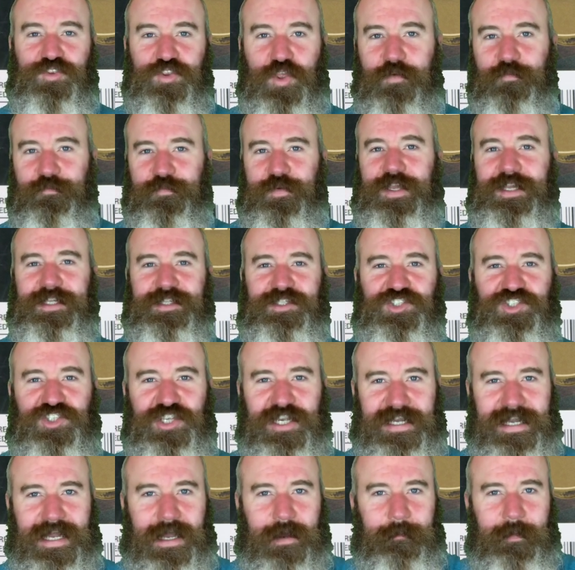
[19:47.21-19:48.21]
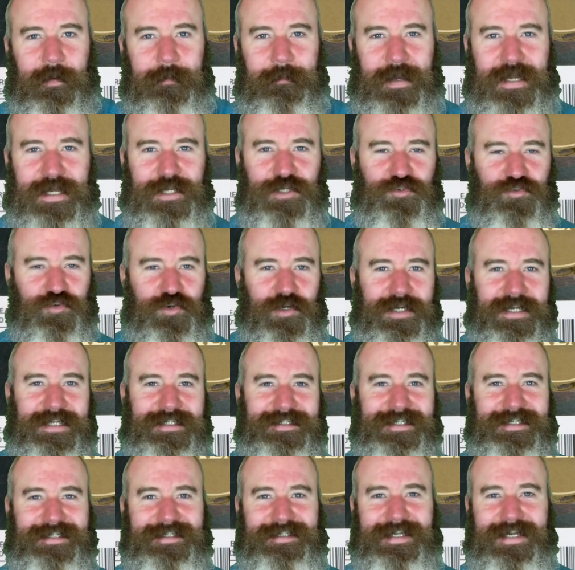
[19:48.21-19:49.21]
Don't forget to check out my Patreon,
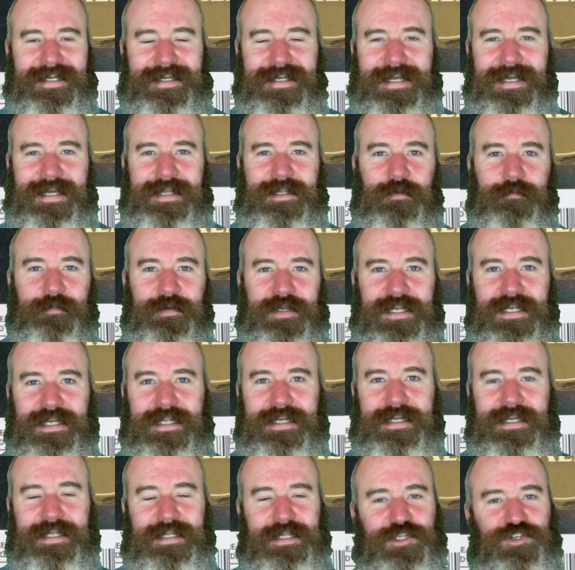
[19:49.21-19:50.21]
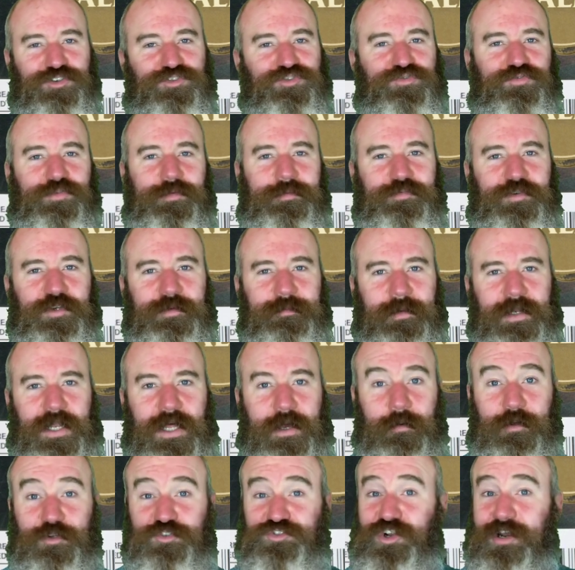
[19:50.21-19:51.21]
as I said, uh, there'll be a link in the description
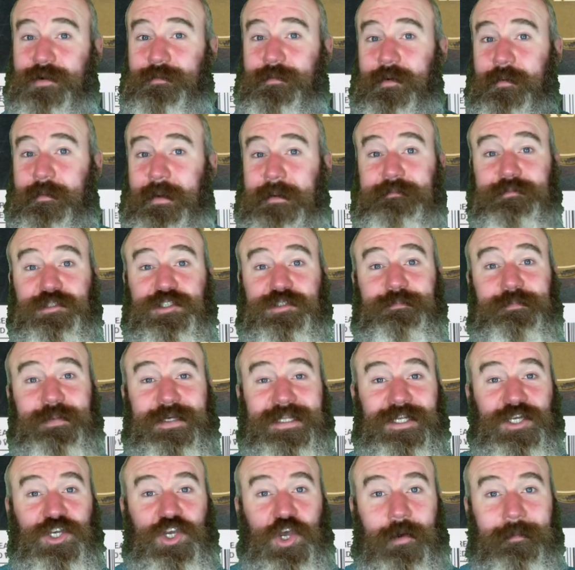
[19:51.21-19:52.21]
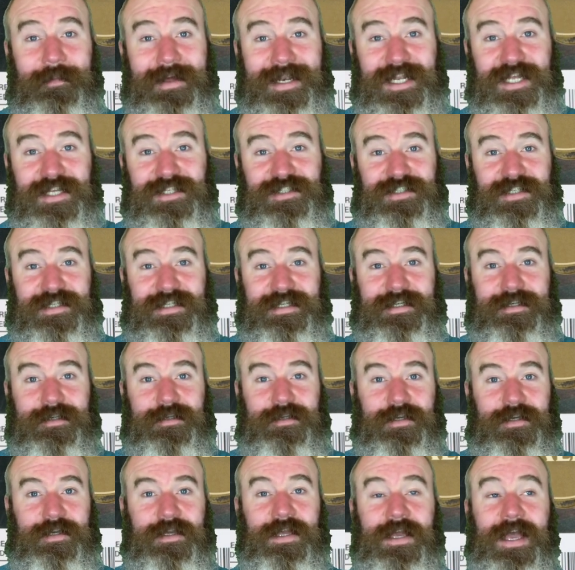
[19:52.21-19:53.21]
below. I'll try and remember to pin a comment as a link